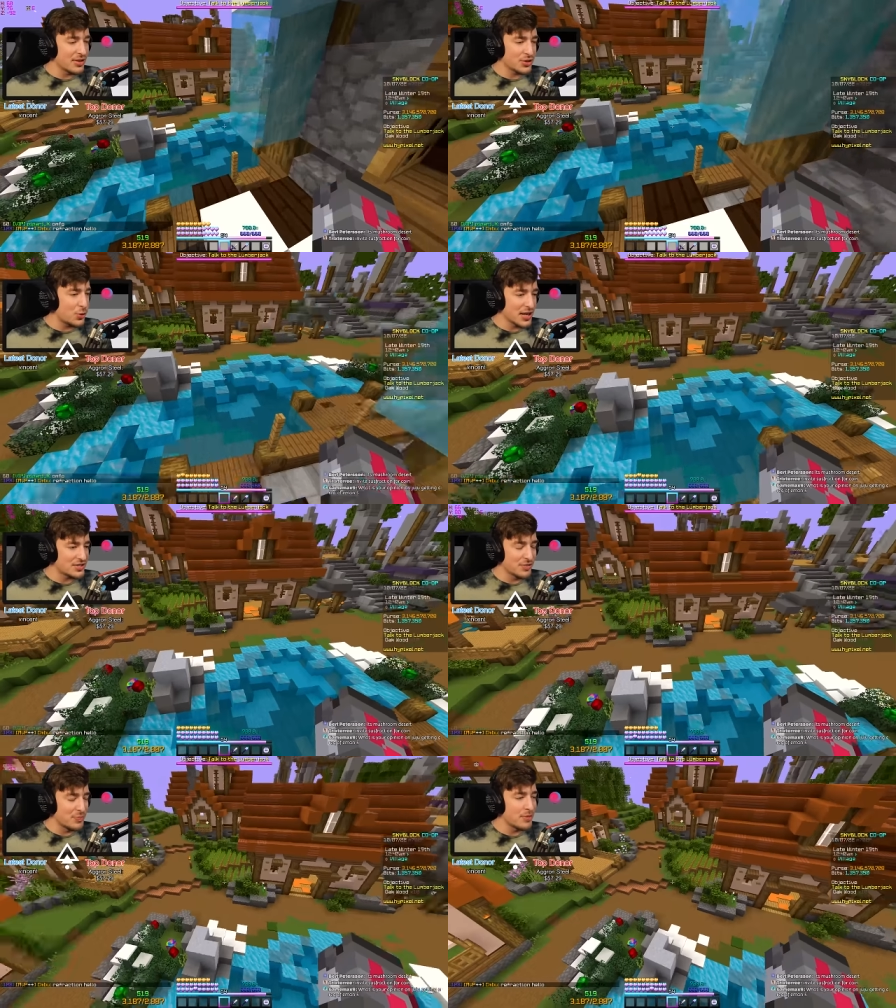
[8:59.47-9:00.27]
The
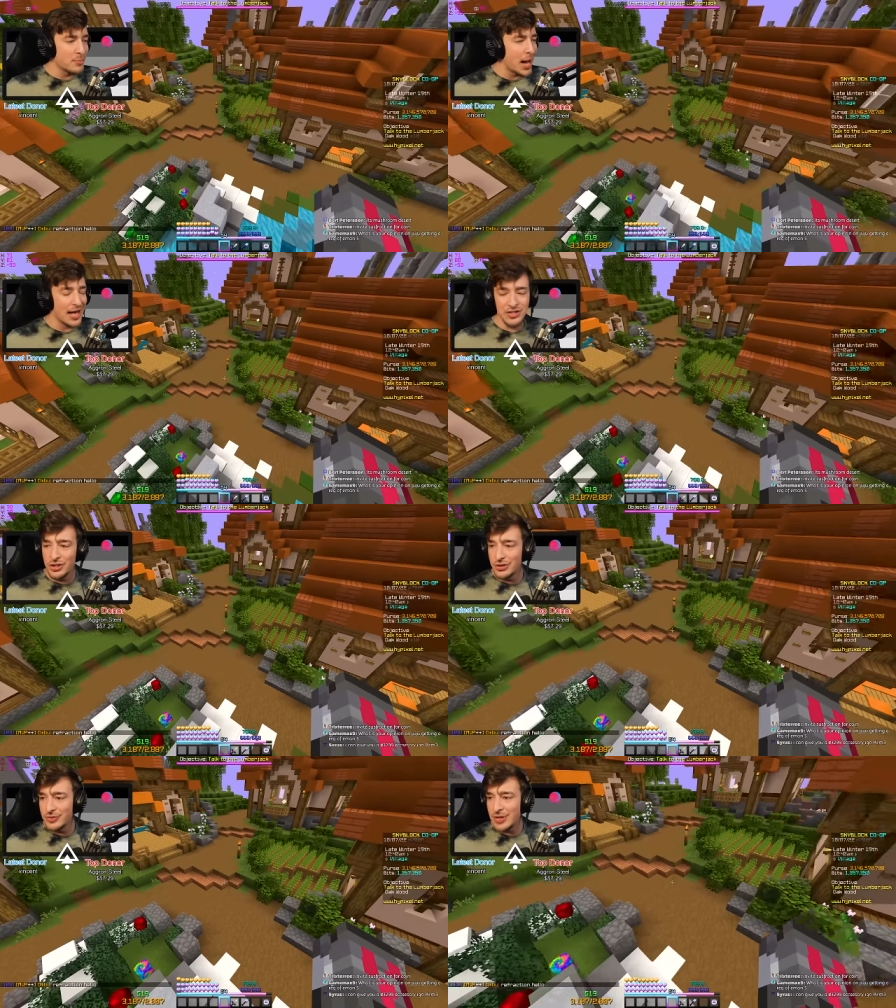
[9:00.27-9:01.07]
quests have been mad,
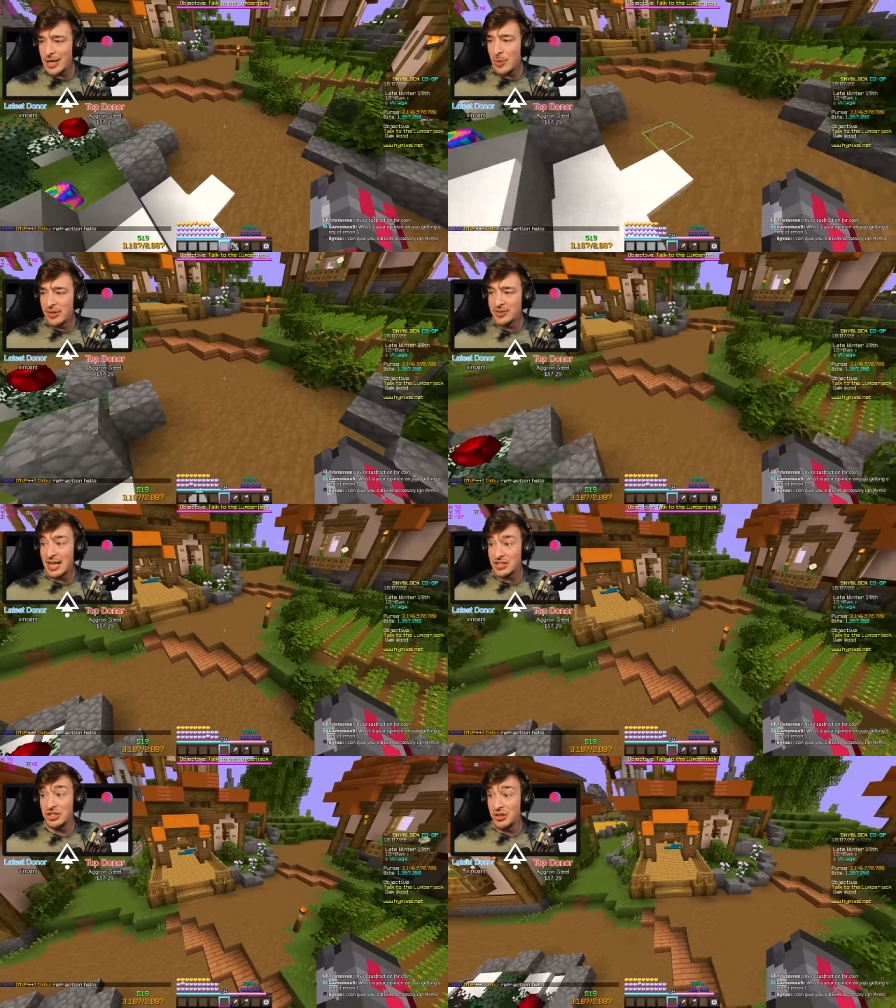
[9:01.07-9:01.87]
so to read one that's
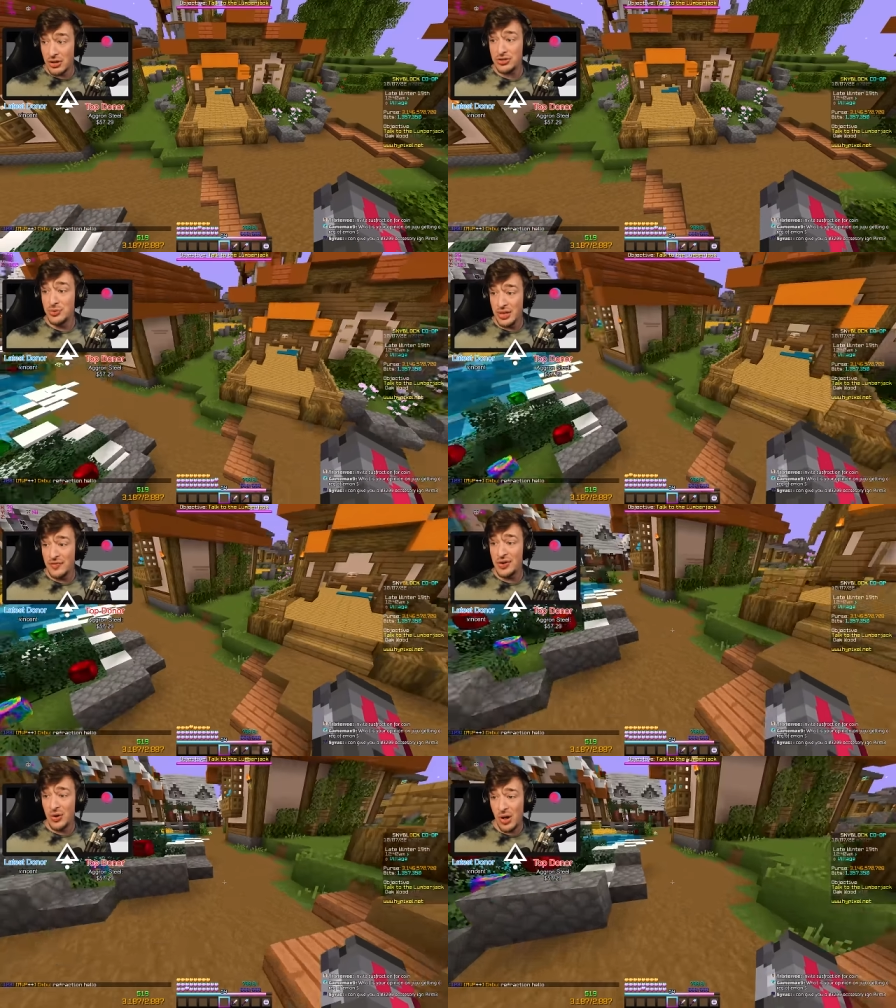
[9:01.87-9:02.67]
actually not too
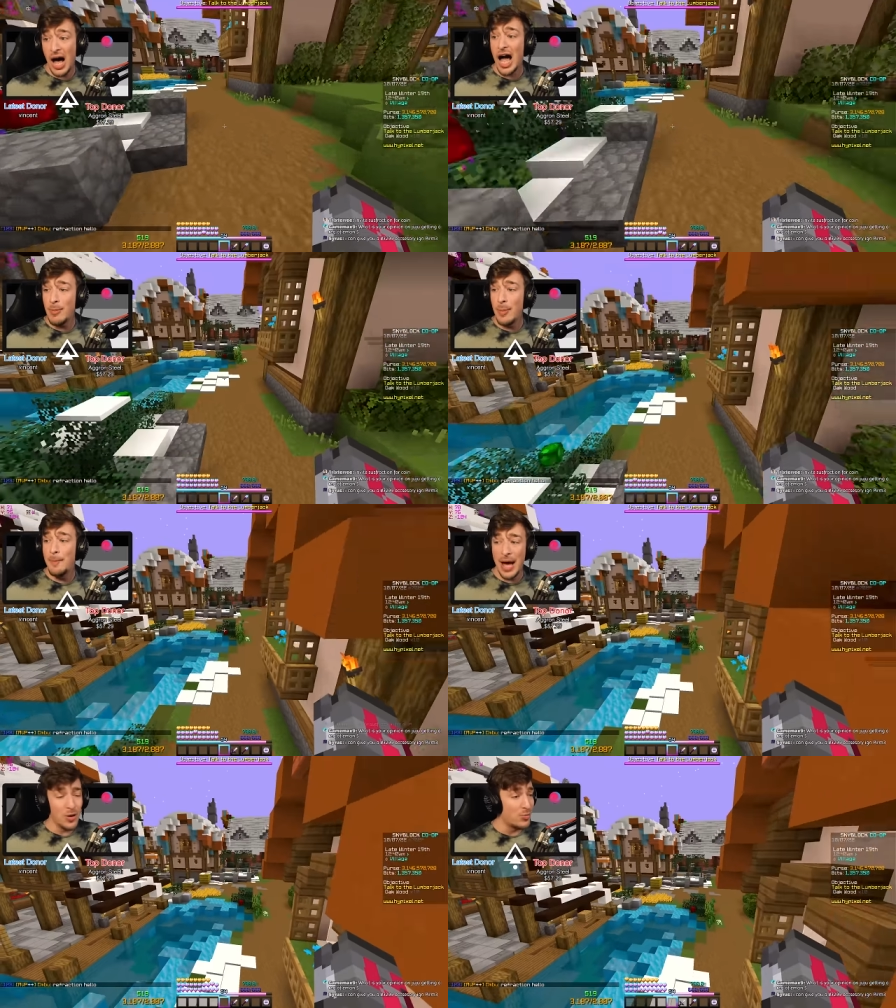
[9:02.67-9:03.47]
difficult, I'm
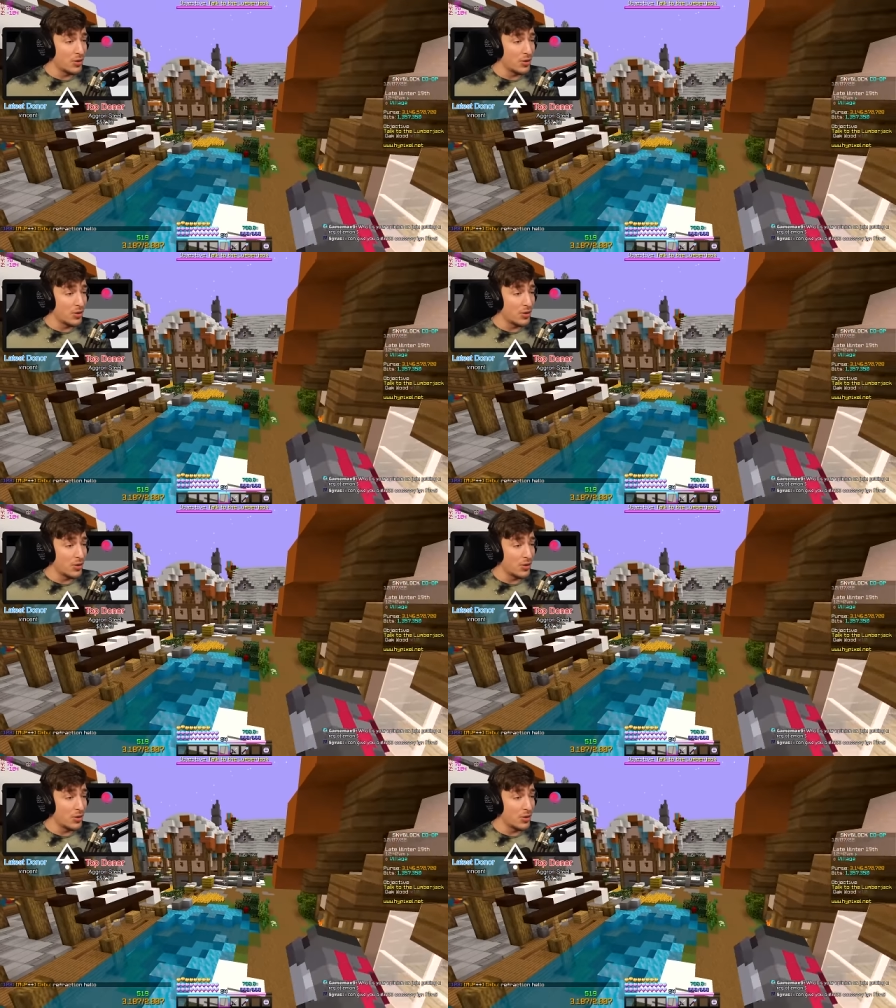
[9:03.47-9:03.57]
about,